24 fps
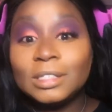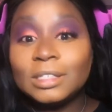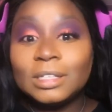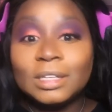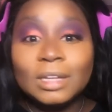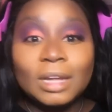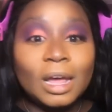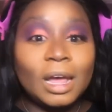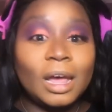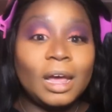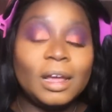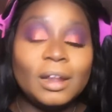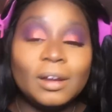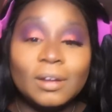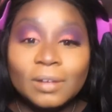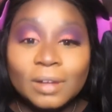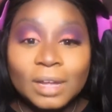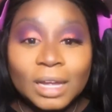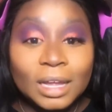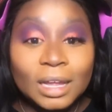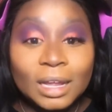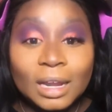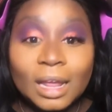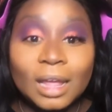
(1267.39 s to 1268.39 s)
I don't get
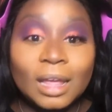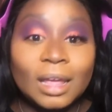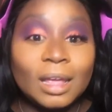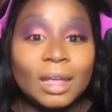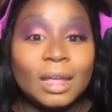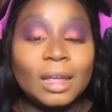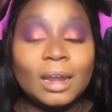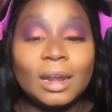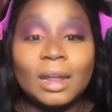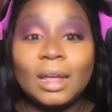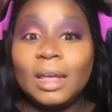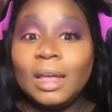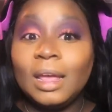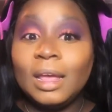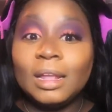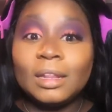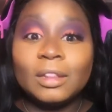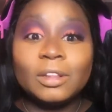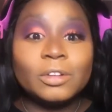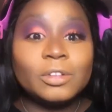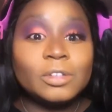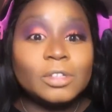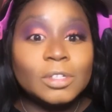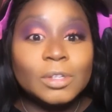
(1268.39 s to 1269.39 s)
it. They're
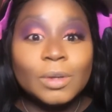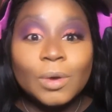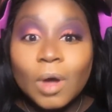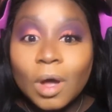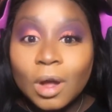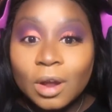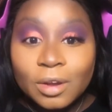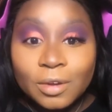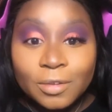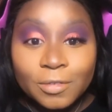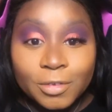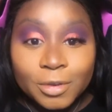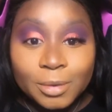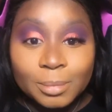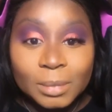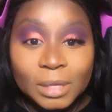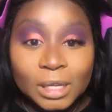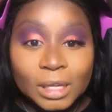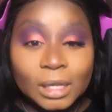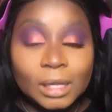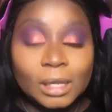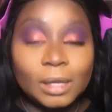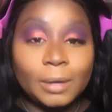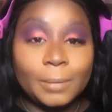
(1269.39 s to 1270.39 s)
so hard for
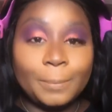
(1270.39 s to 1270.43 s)
me.